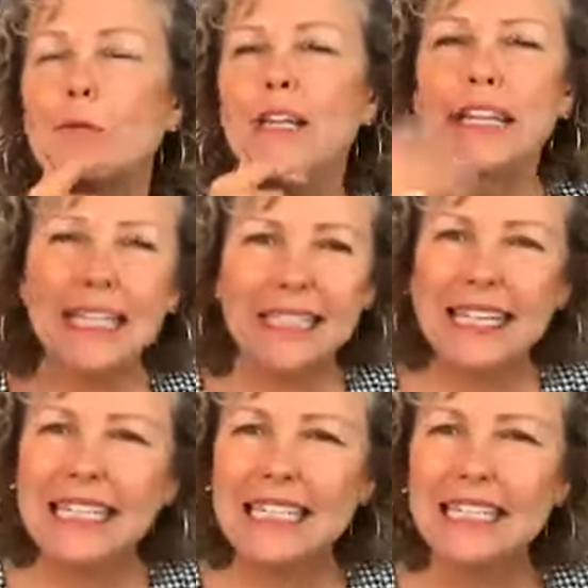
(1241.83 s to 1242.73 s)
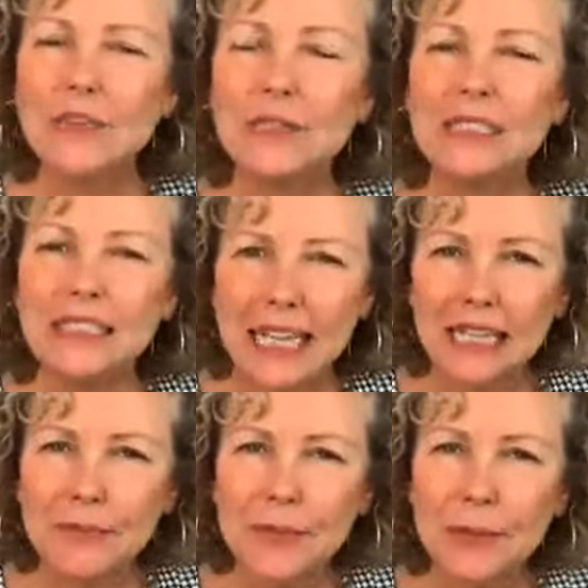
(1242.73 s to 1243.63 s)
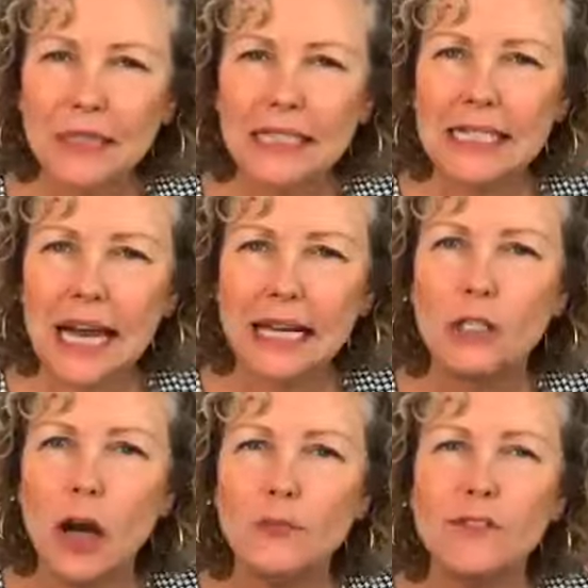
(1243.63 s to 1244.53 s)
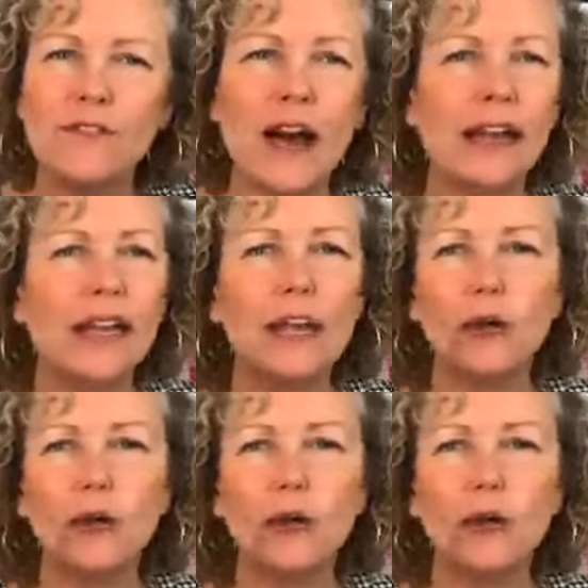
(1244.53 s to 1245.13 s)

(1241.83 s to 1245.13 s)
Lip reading: He didn't say that people need to add gobs of fat